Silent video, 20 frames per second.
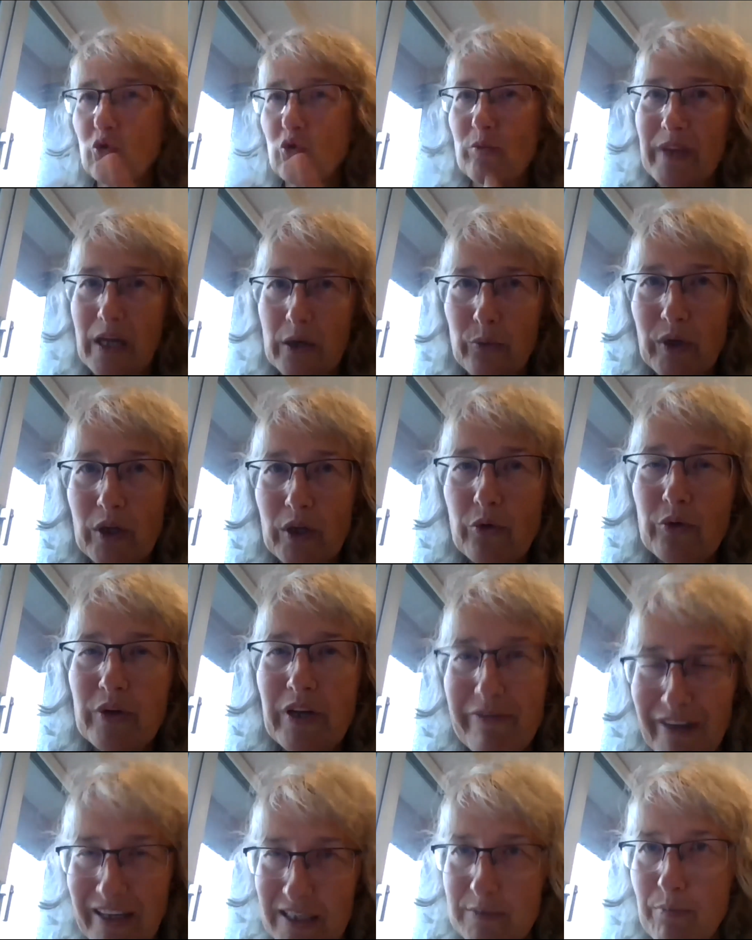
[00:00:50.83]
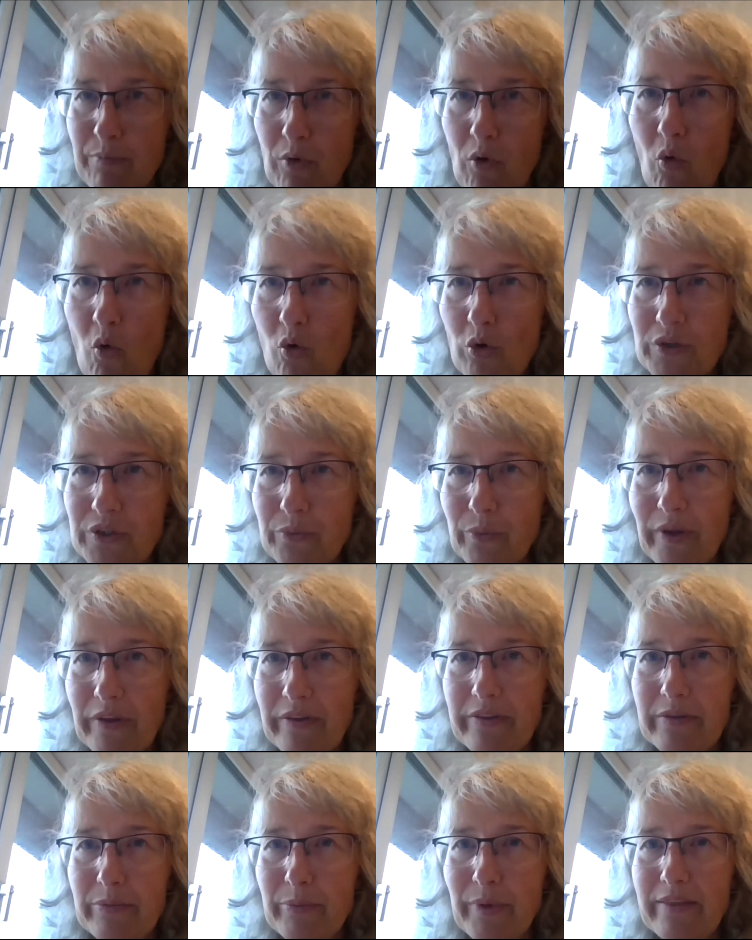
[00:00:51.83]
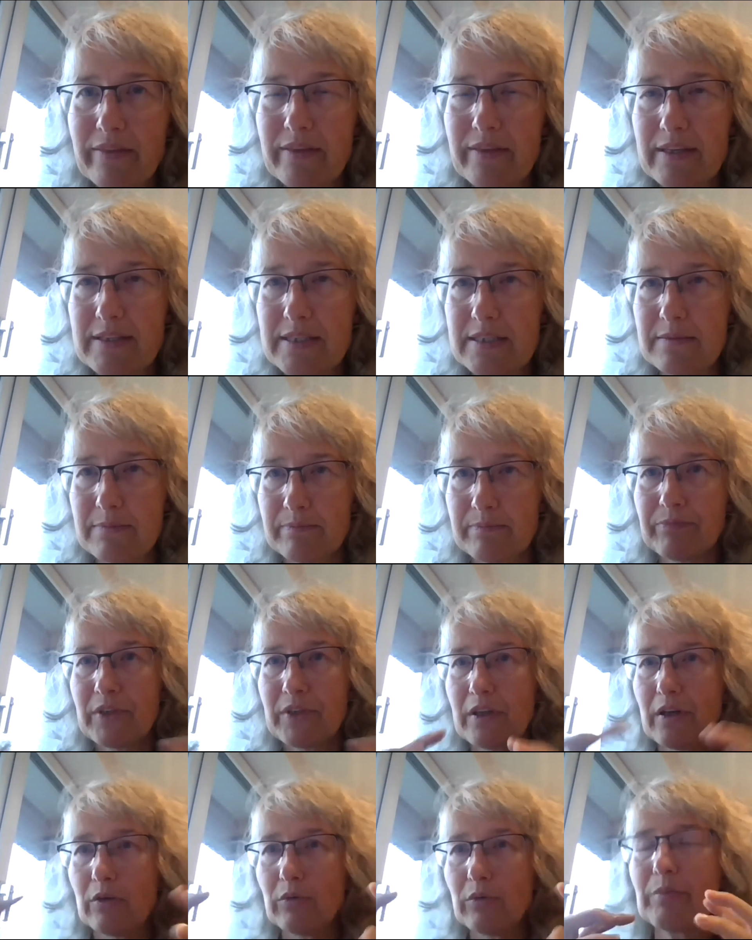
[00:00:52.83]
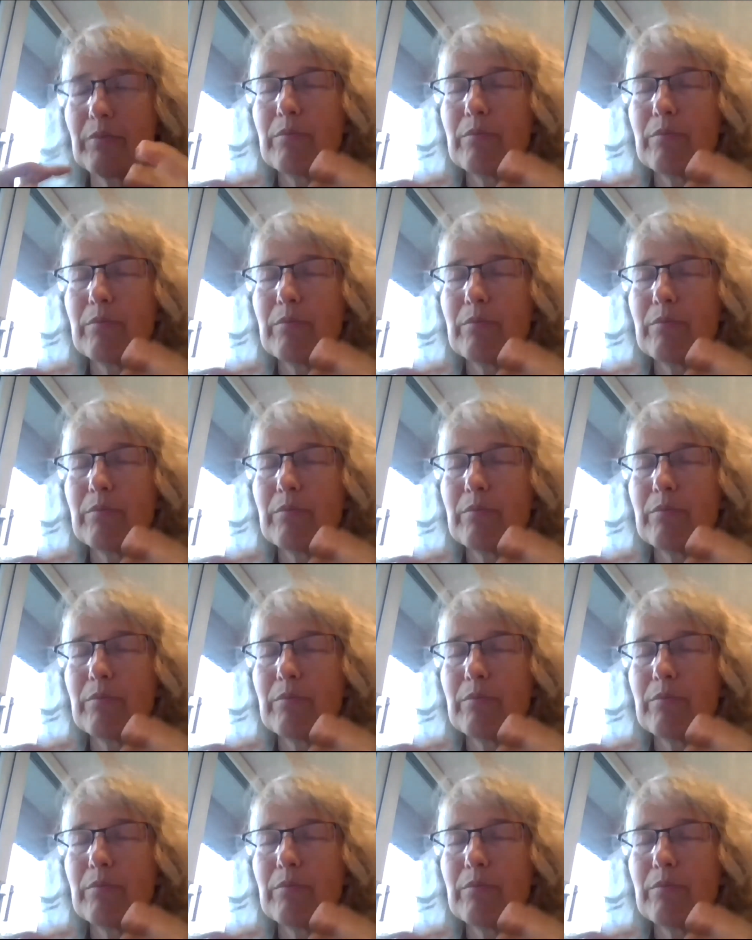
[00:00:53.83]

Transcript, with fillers: room that we could have explored with with this you know